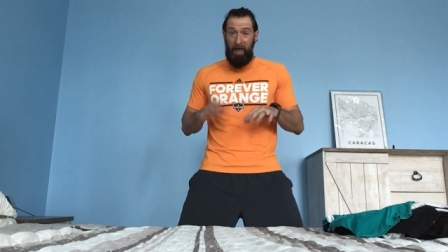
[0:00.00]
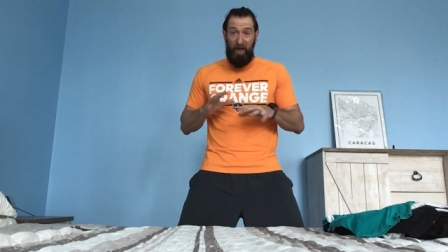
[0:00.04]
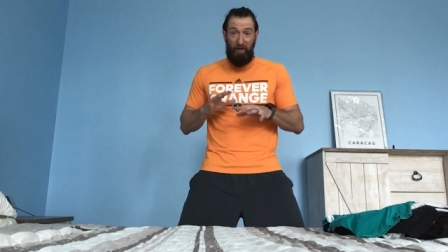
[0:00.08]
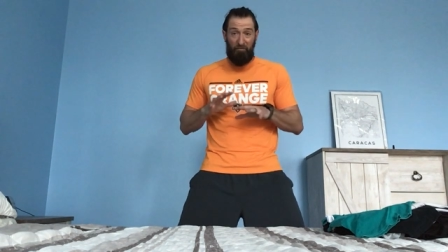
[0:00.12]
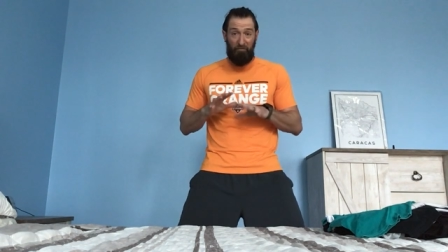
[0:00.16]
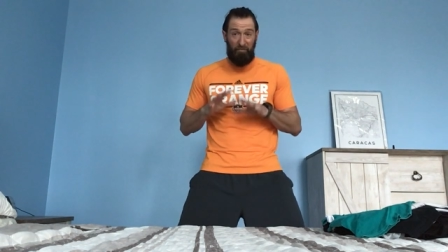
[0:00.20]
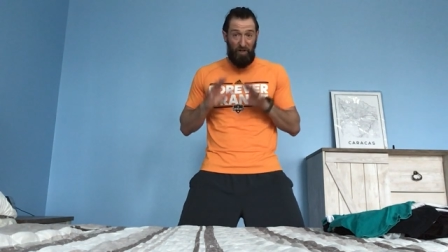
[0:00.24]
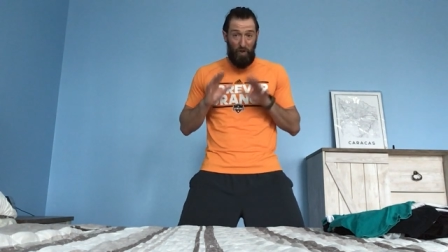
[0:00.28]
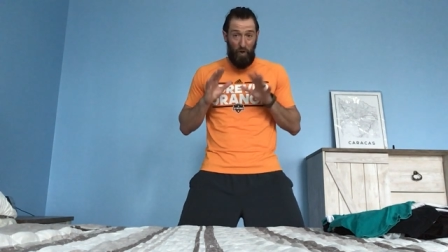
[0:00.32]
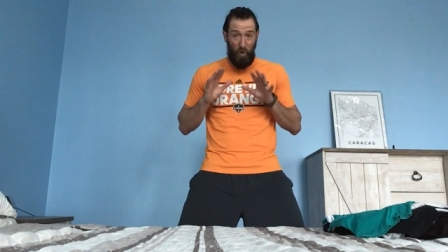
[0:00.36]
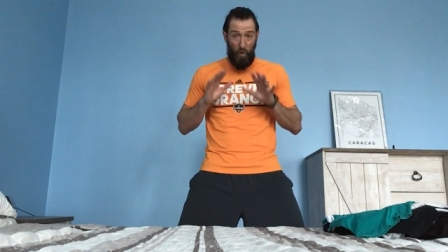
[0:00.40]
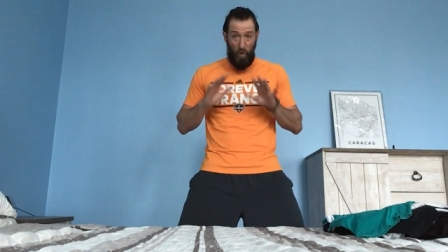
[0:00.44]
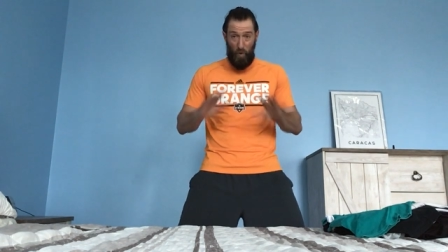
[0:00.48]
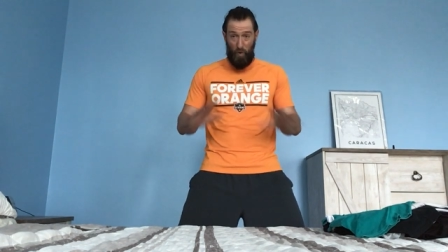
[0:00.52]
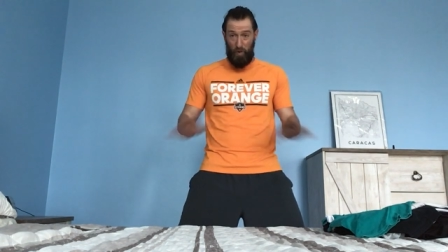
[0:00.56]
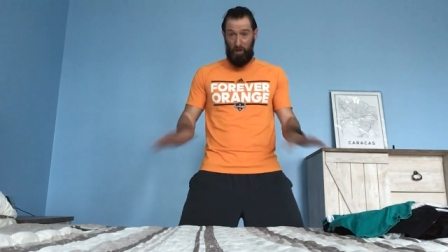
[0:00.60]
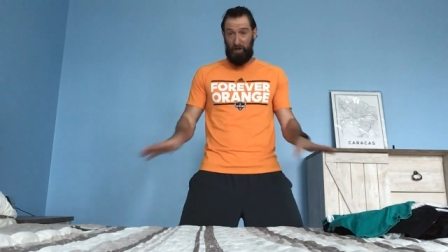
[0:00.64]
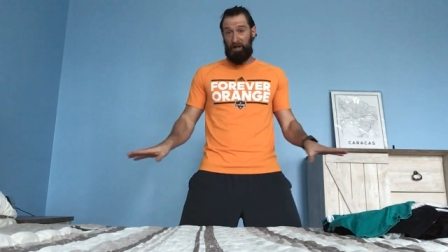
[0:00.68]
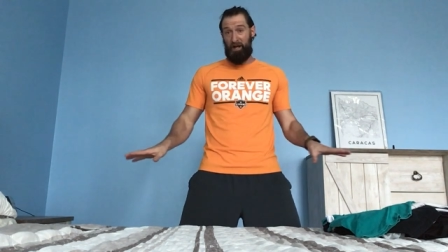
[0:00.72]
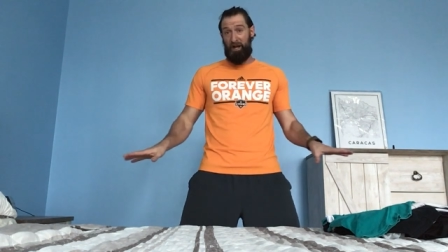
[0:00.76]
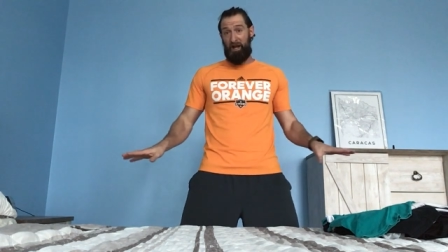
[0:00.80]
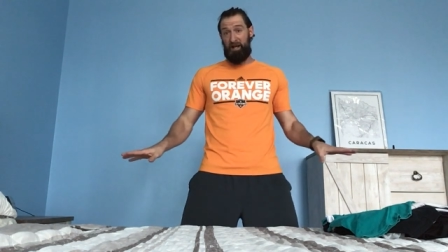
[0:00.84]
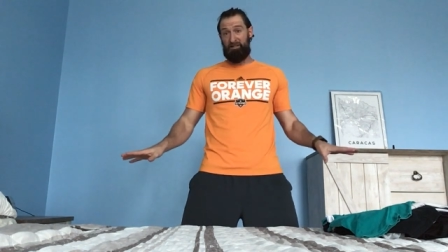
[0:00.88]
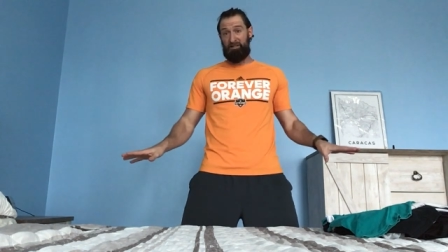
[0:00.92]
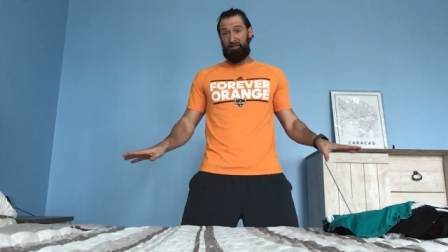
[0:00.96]
have been
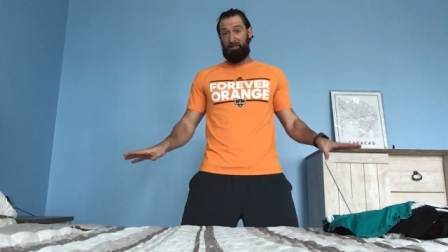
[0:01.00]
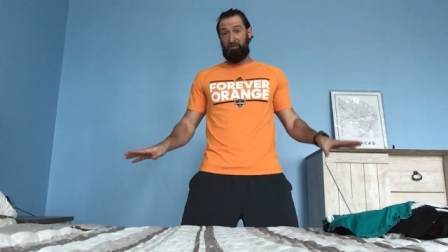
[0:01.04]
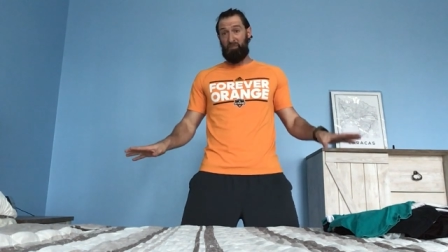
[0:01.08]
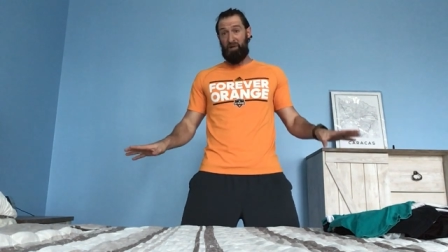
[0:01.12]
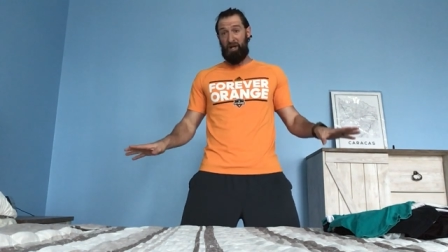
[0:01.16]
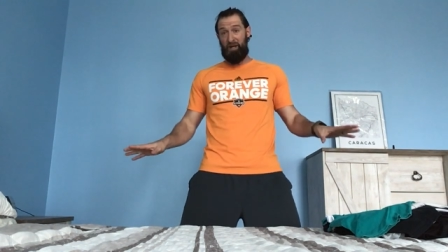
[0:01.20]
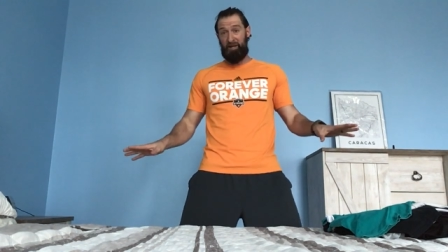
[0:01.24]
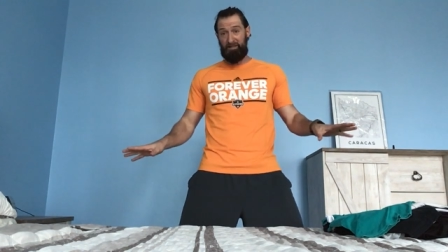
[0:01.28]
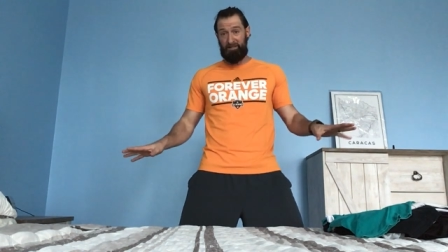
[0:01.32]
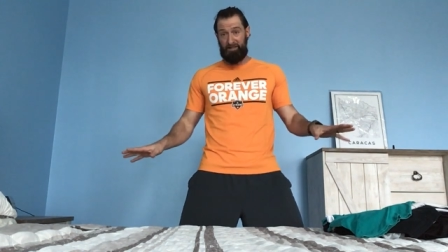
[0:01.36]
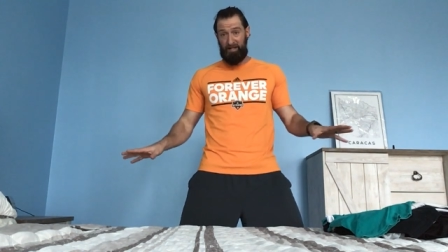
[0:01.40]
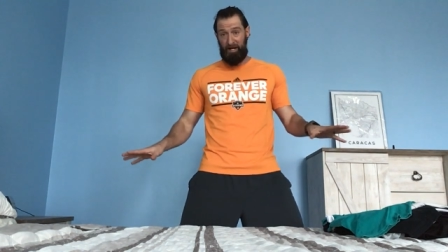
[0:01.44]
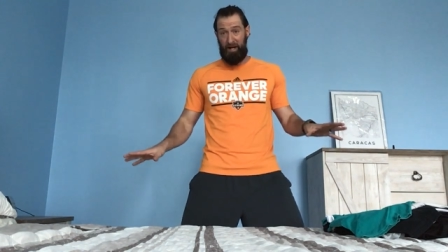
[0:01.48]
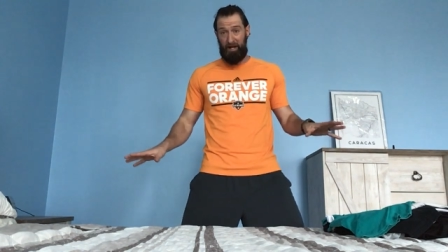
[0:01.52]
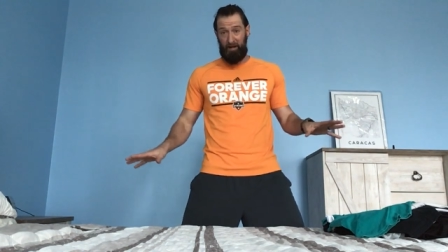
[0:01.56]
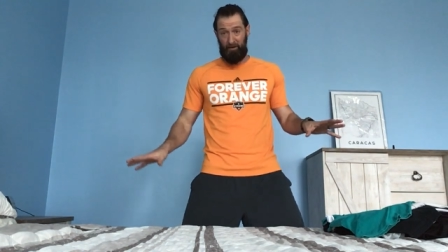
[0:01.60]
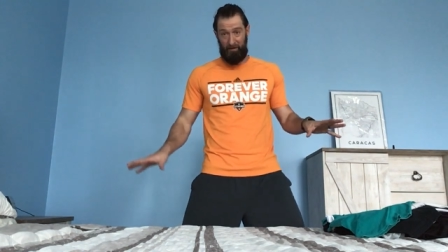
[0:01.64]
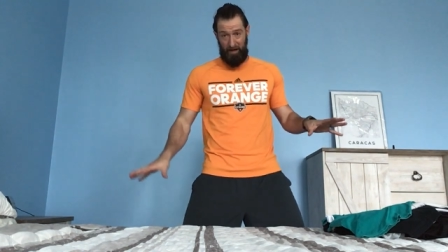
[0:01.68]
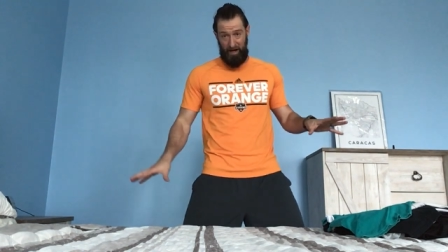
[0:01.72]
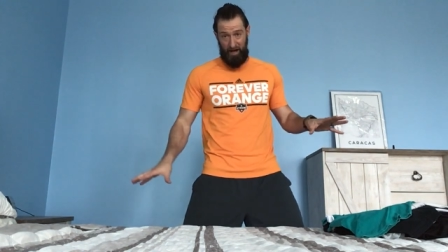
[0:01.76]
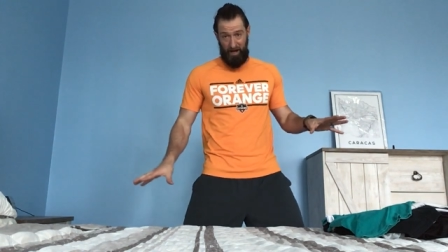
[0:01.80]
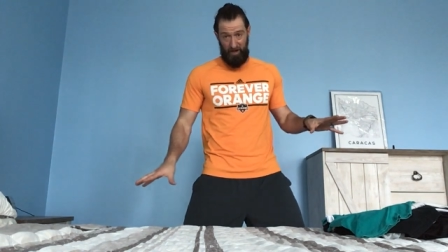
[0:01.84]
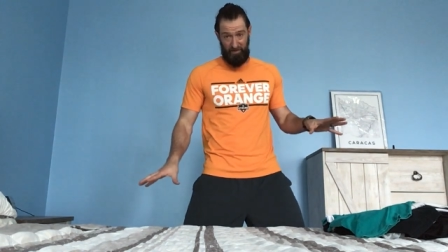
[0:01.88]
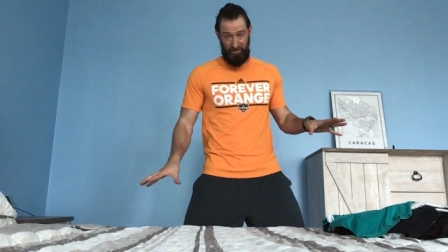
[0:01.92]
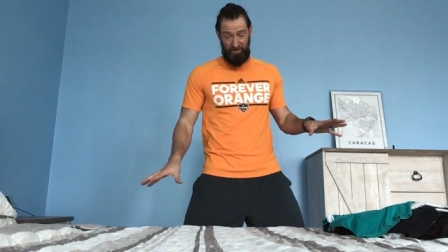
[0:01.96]
organizing my entire
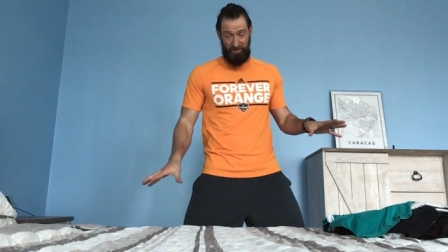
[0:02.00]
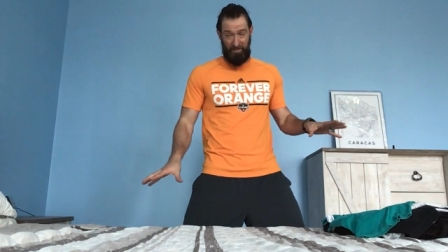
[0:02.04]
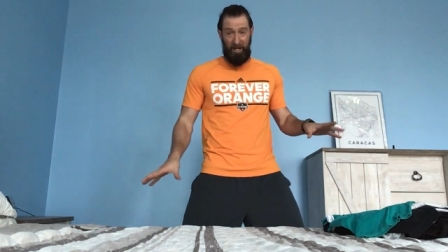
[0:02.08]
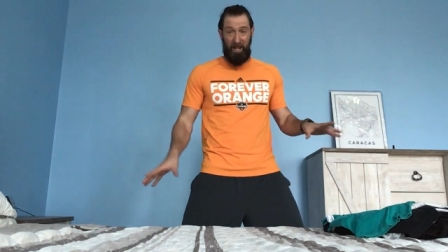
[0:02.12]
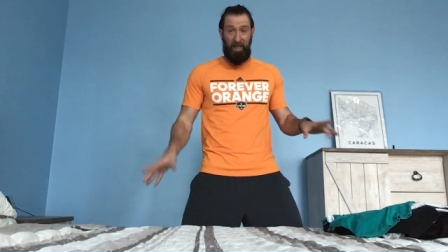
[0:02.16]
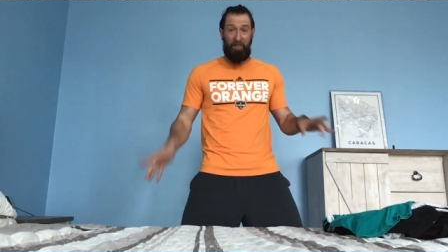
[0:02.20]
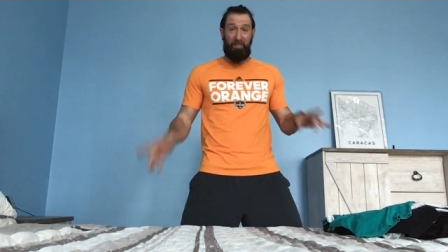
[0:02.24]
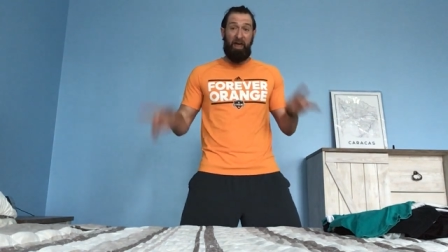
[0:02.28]
house.